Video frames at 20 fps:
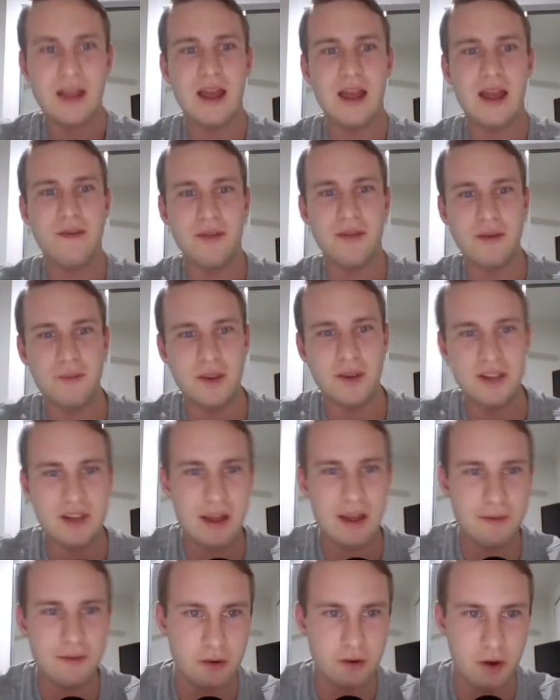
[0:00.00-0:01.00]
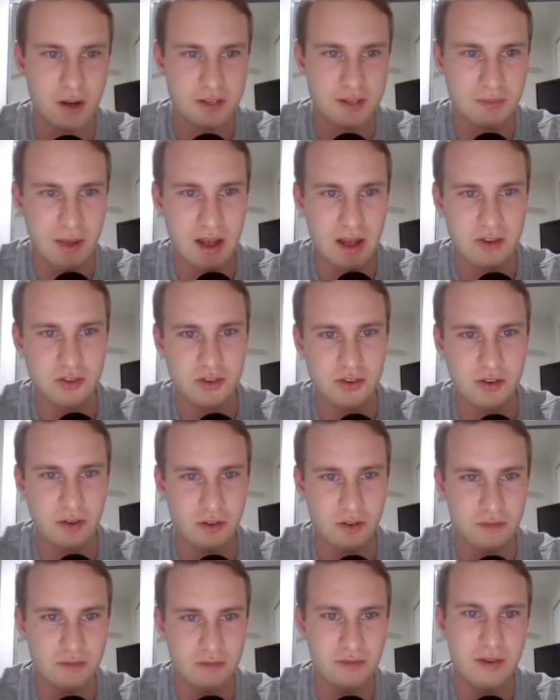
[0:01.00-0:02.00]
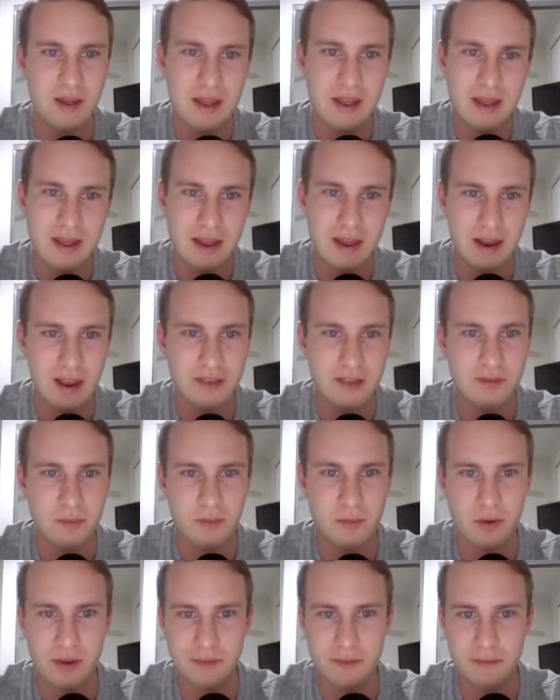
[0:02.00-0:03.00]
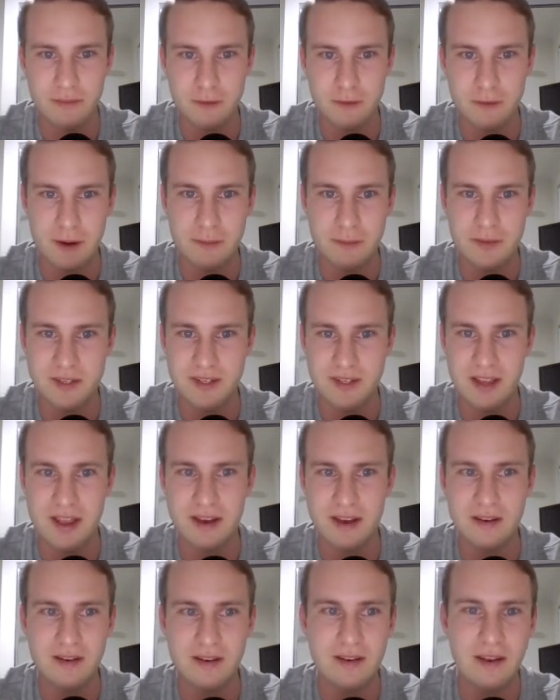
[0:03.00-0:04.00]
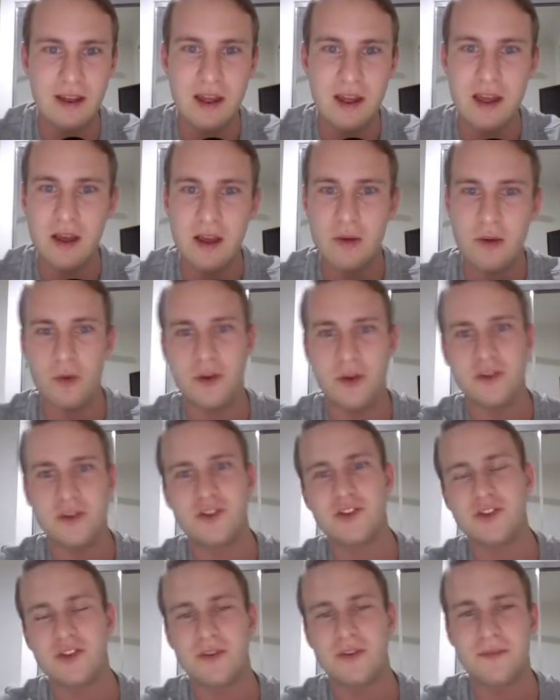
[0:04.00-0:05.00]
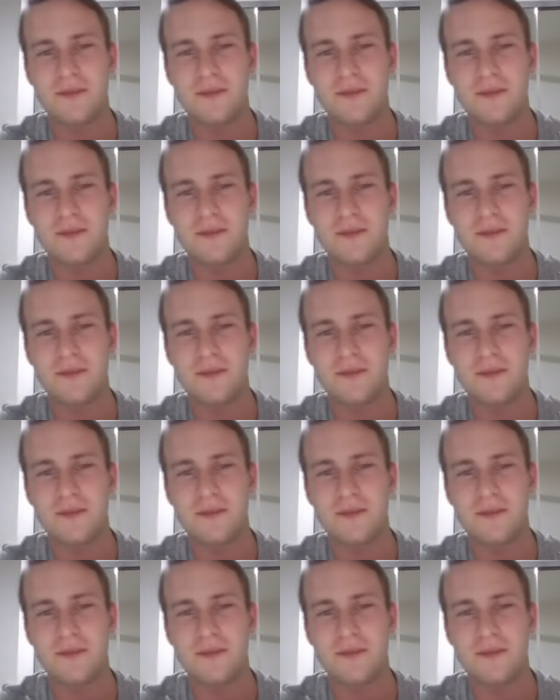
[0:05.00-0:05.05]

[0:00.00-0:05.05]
And then we did have a gross margin of 11.3%, which